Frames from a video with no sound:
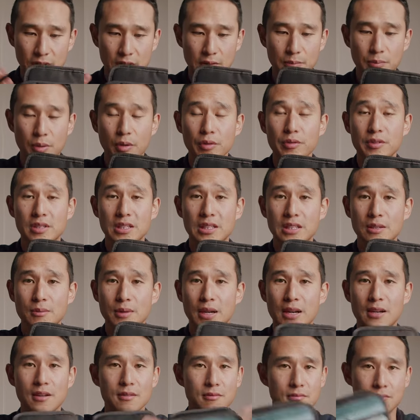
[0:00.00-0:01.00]
upon thinking
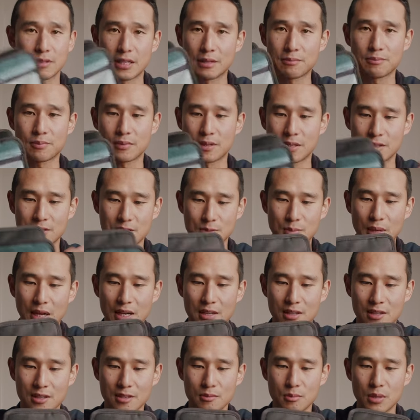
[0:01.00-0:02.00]
about it, yep, they're
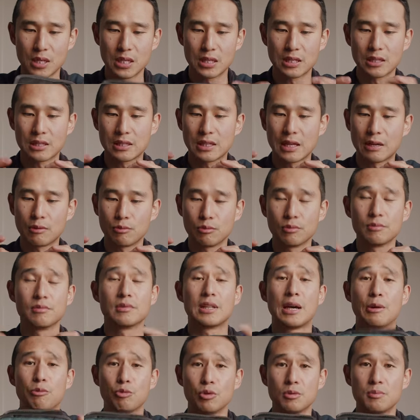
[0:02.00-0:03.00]
smarter than me. That
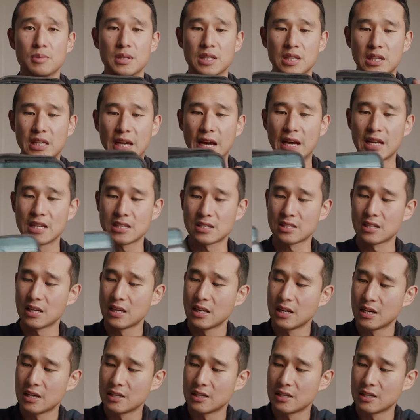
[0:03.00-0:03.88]
that would be the case.